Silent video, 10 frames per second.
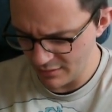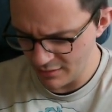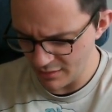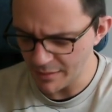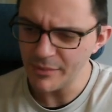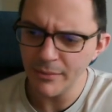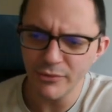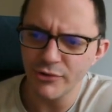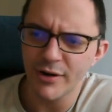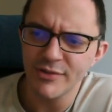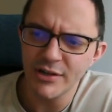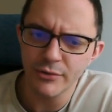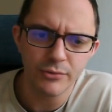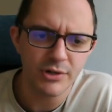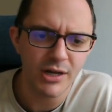I'm not sure. I've seen it
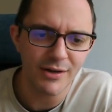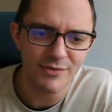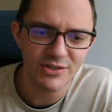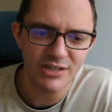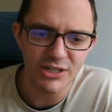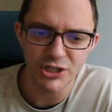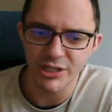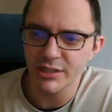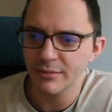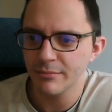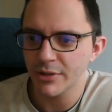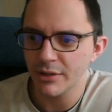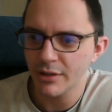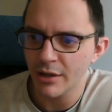called curved stitching, but